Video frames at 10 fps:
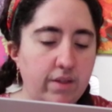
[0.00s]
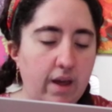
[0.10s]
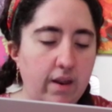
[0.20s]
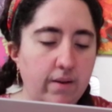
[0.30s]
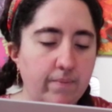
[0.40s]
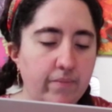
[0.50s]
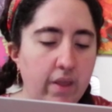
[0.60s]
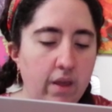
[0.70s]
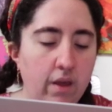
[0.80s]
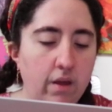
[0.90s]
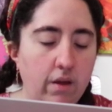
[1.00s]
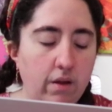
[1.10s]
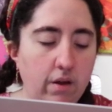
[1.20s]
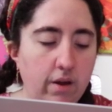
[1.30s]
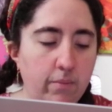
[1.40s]
said,
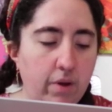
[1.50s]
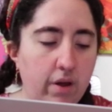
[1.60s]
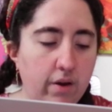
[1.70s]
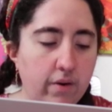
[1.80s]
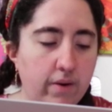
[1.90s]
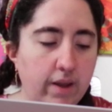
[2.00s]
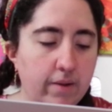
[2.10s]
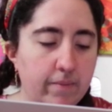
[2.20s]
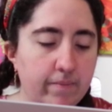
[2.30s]
"I'm hungry."